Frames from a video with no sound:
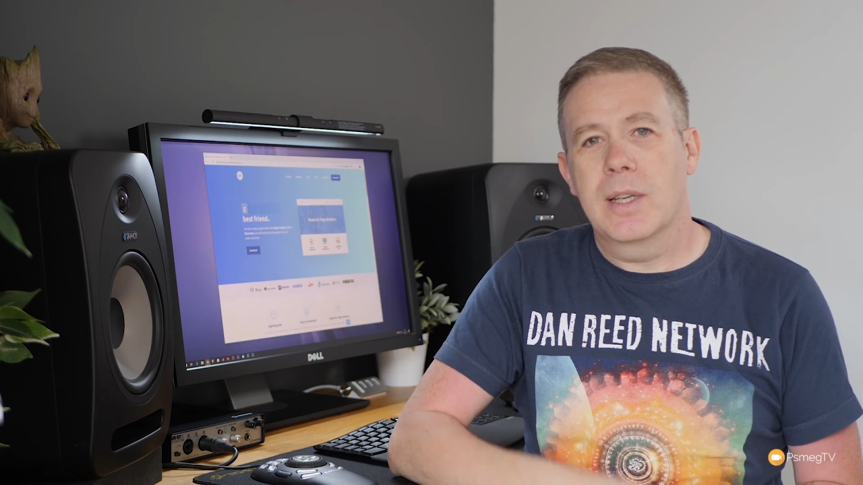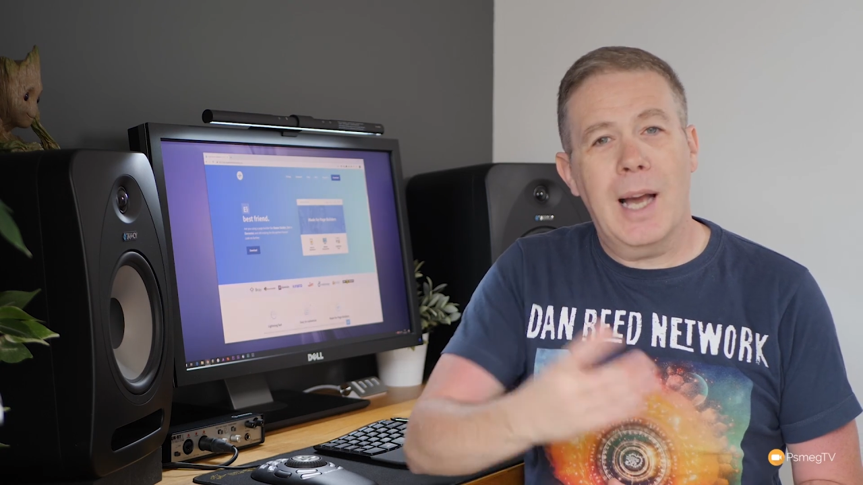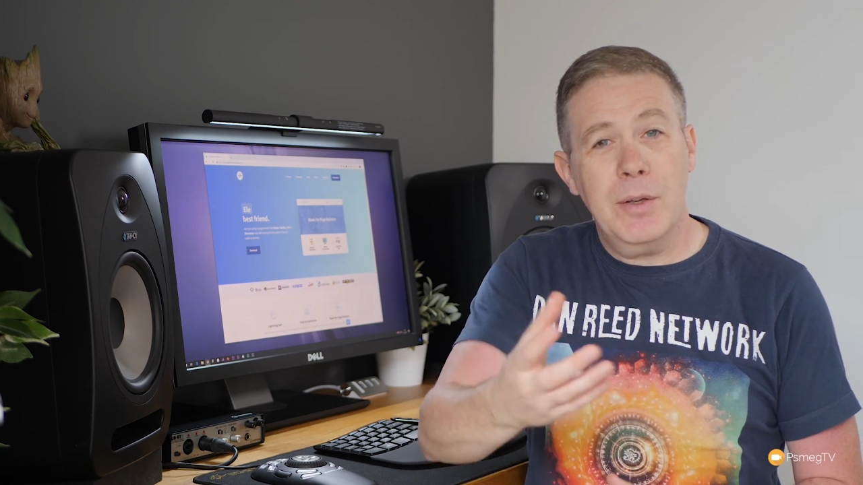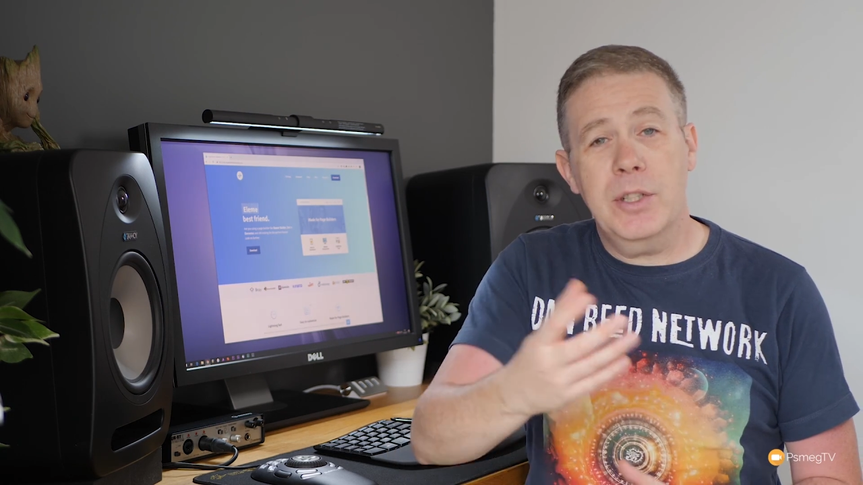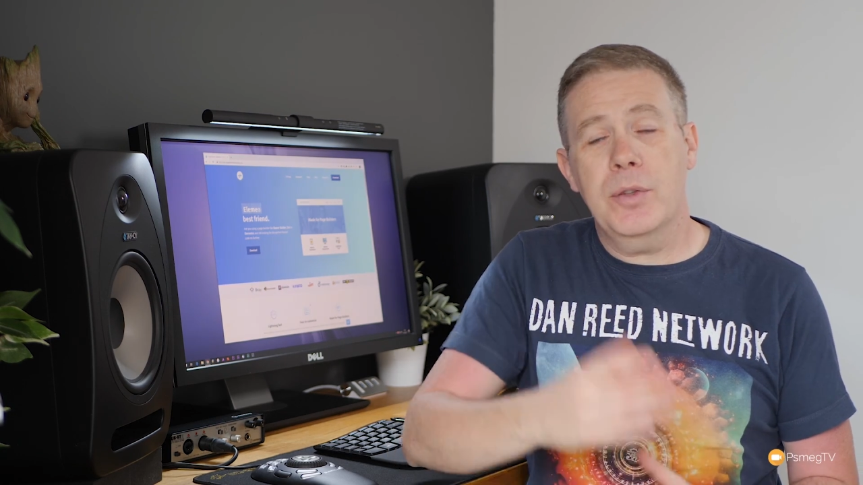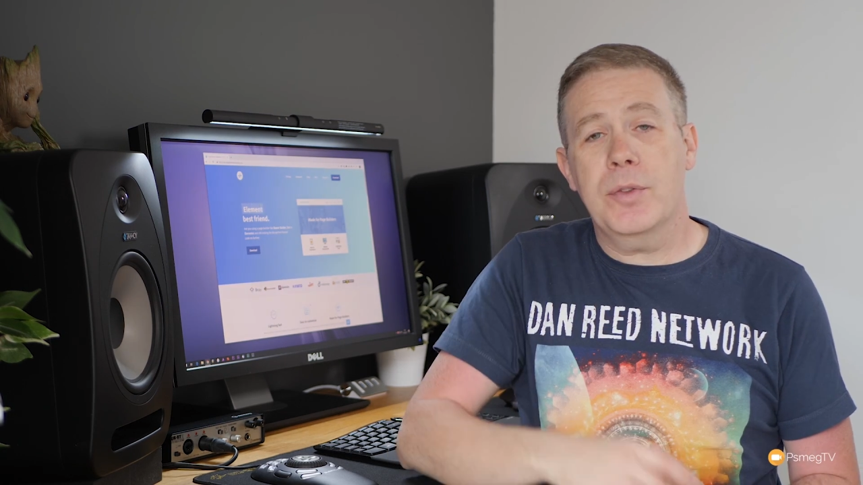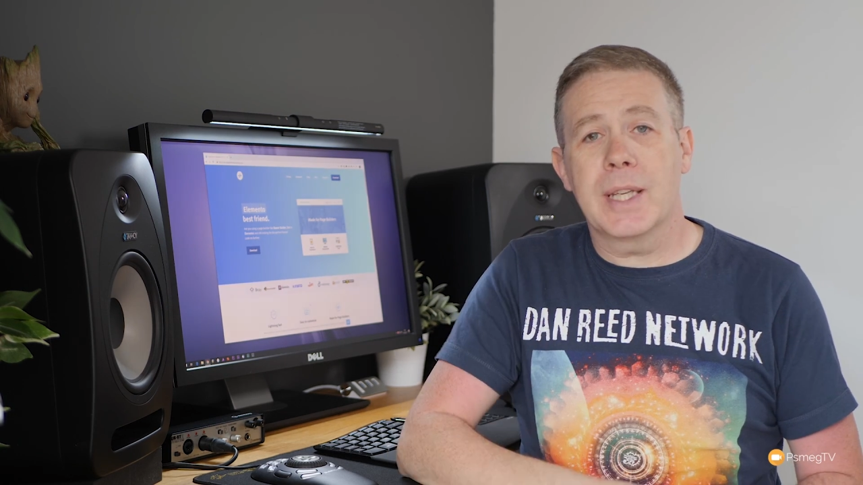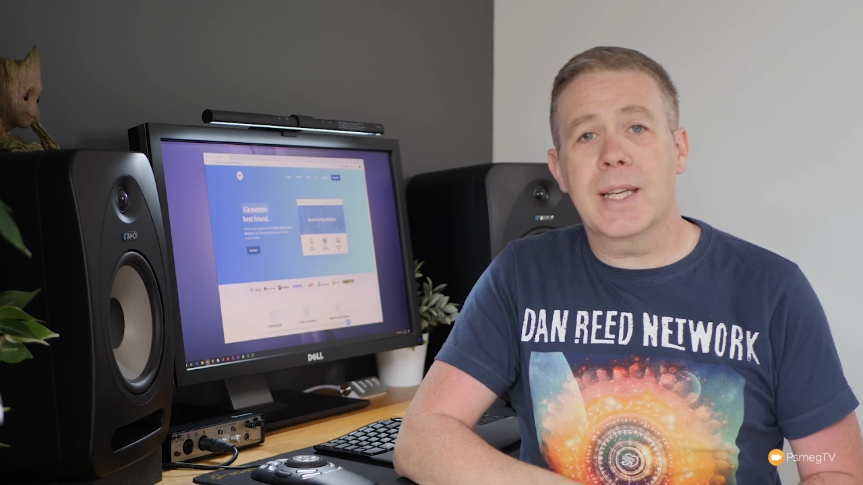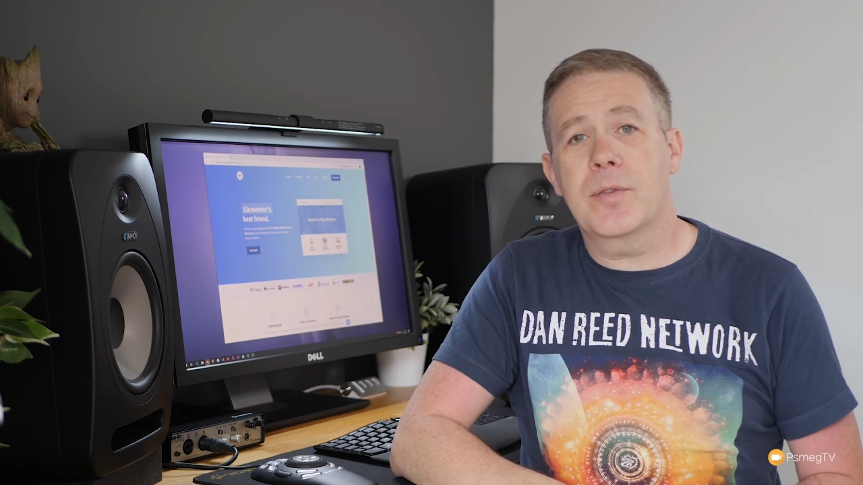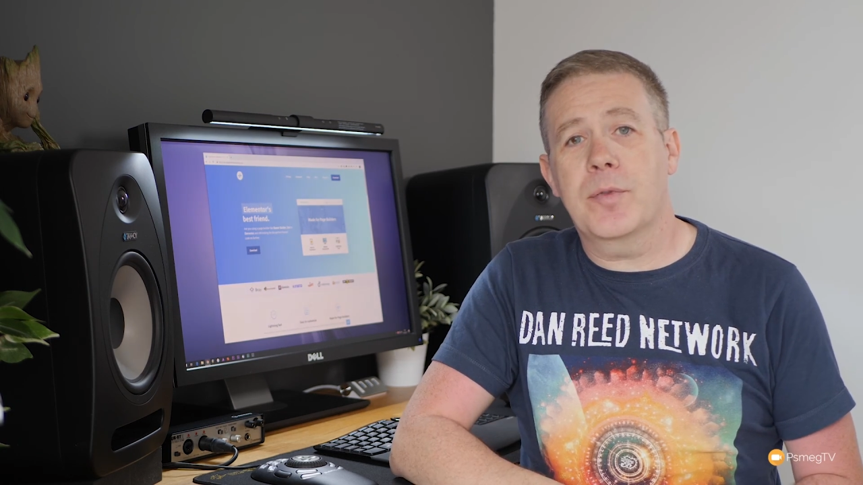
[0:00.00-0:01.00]
How did you
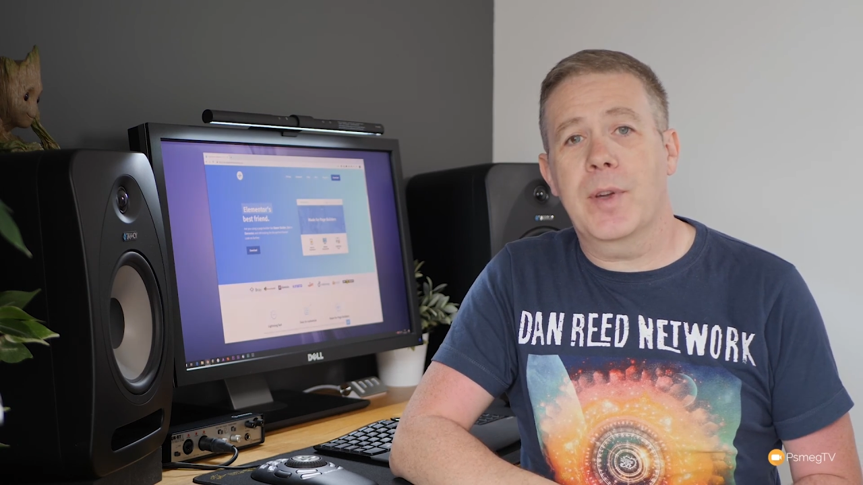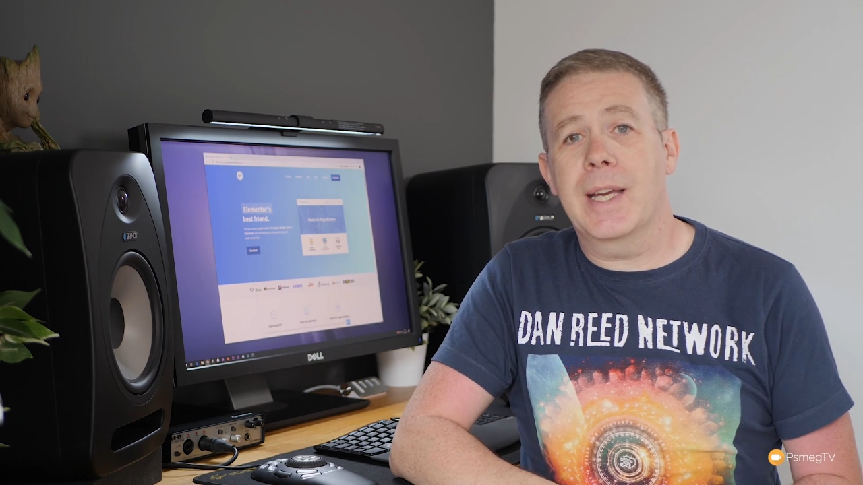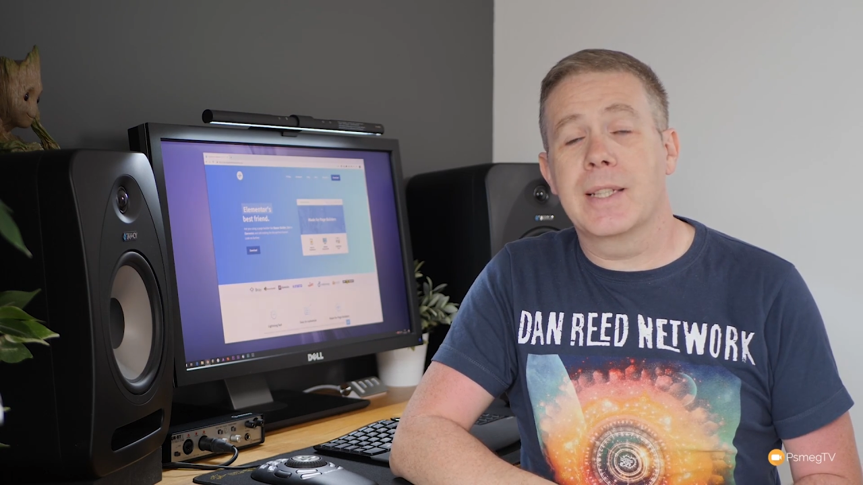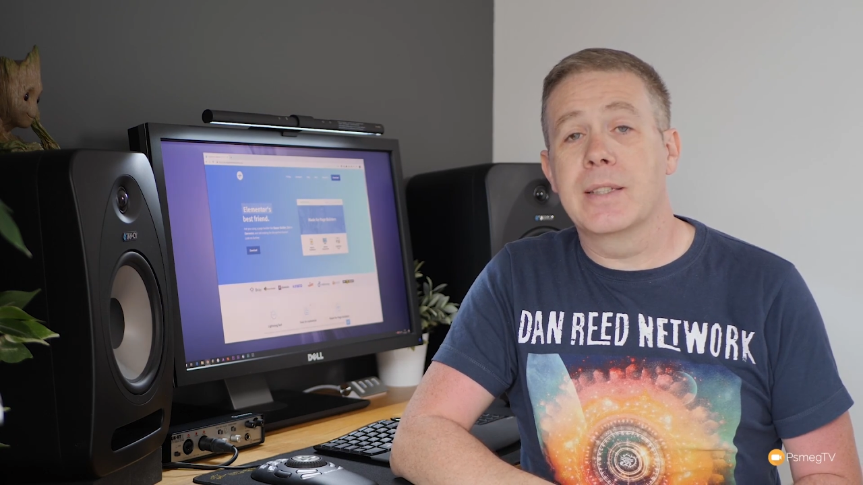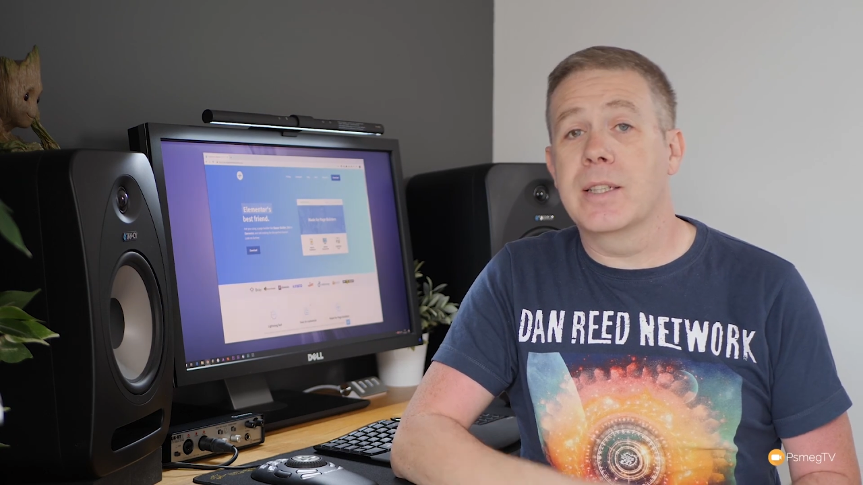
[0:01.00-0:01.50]
think it fared?